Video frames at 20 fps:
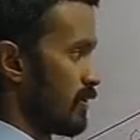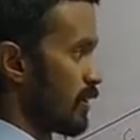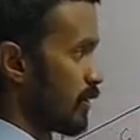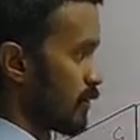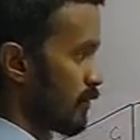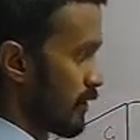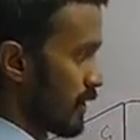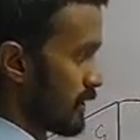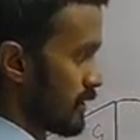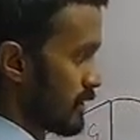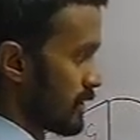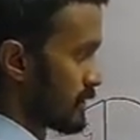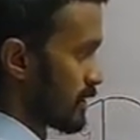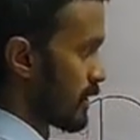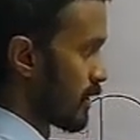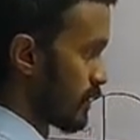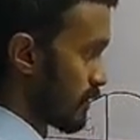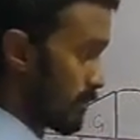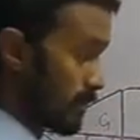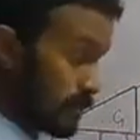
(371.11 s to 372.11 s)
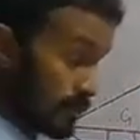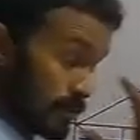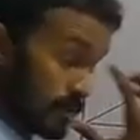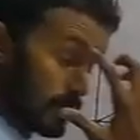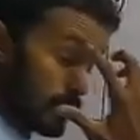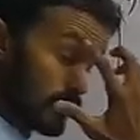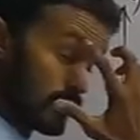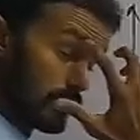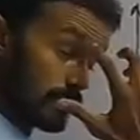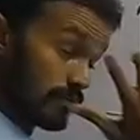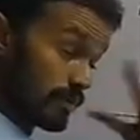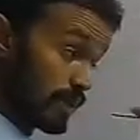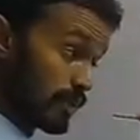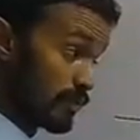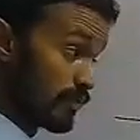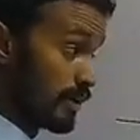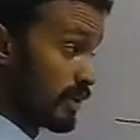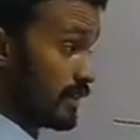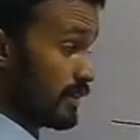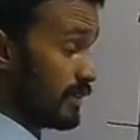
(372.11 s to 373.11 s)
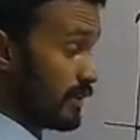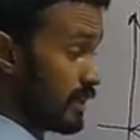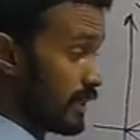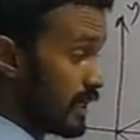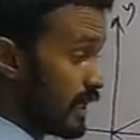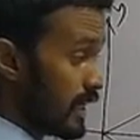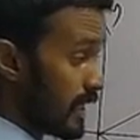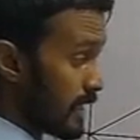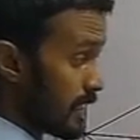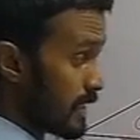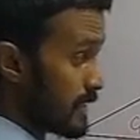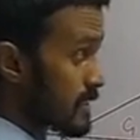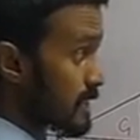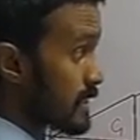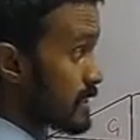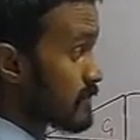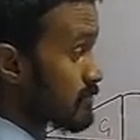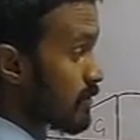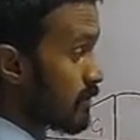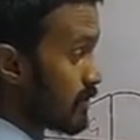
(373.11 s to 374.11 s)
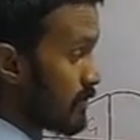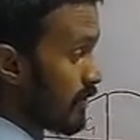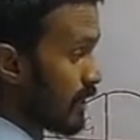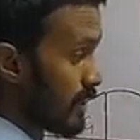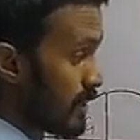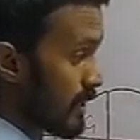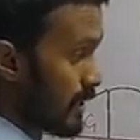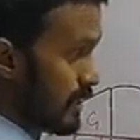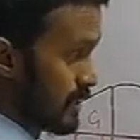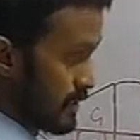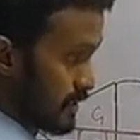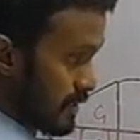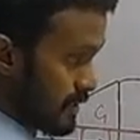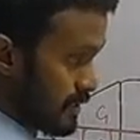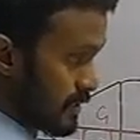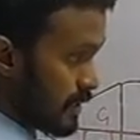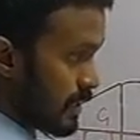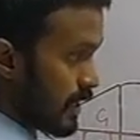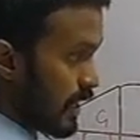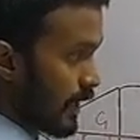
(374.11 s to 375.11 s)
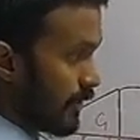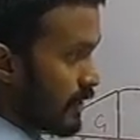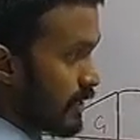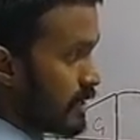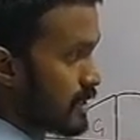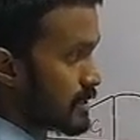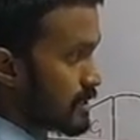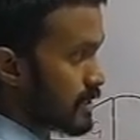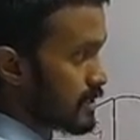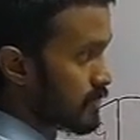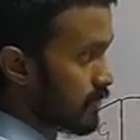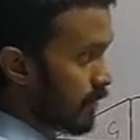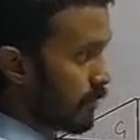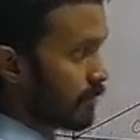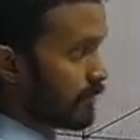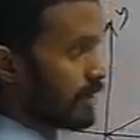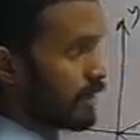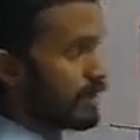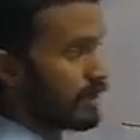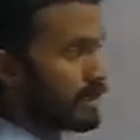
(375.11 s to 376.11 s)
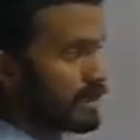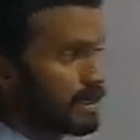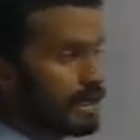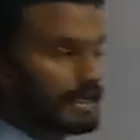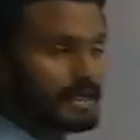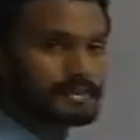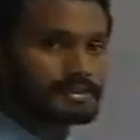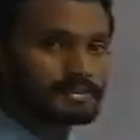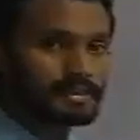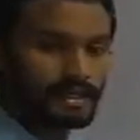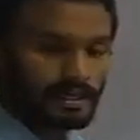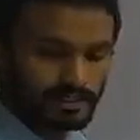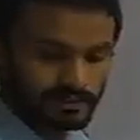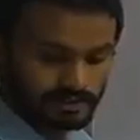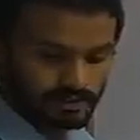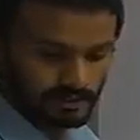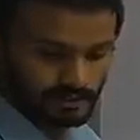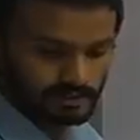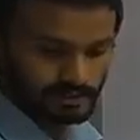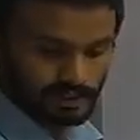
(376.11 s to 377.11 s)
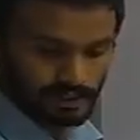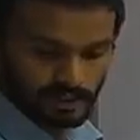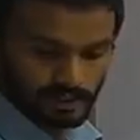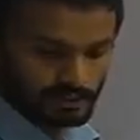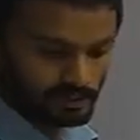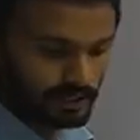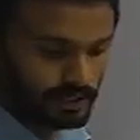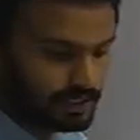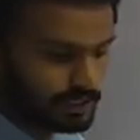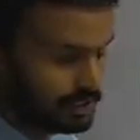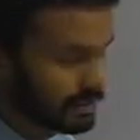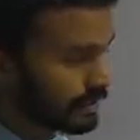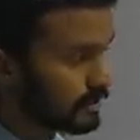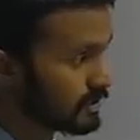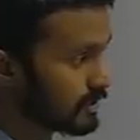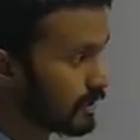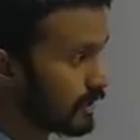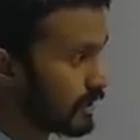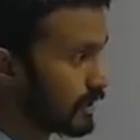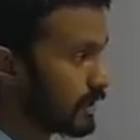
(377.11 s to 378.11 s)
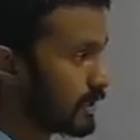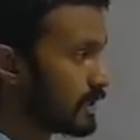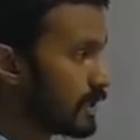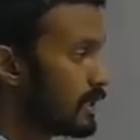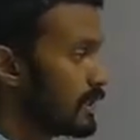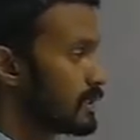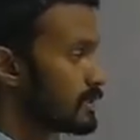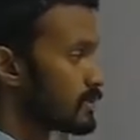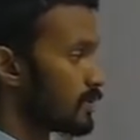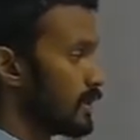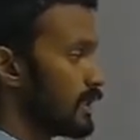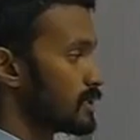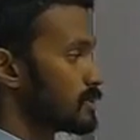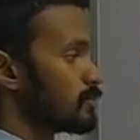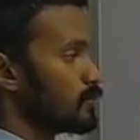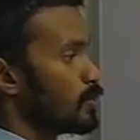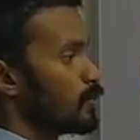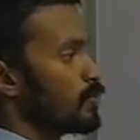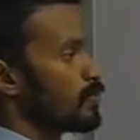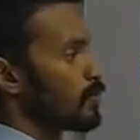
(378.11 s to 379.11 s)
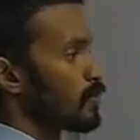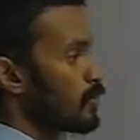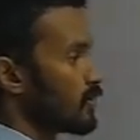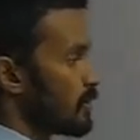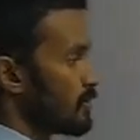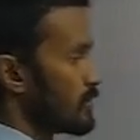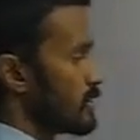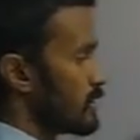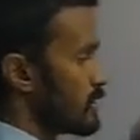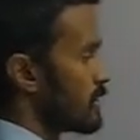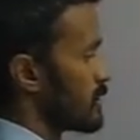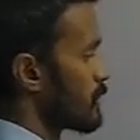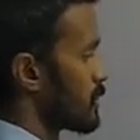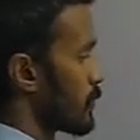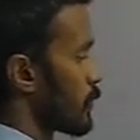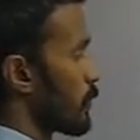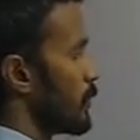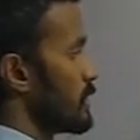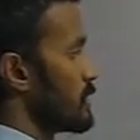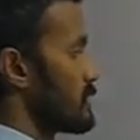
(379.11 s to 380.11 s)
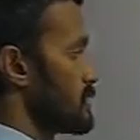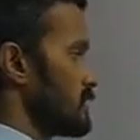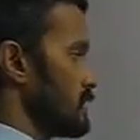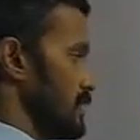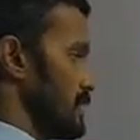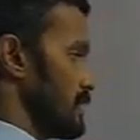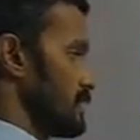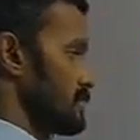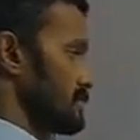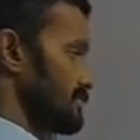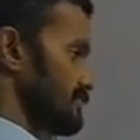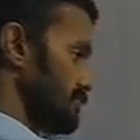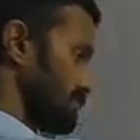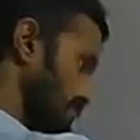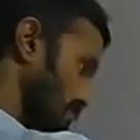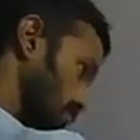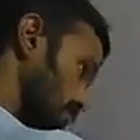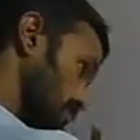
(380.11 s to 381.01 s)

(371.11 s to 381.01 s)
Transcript: We have to find the distance from the y-axis and the distance from the x-axis. So I think it is clear. So let's move to our question.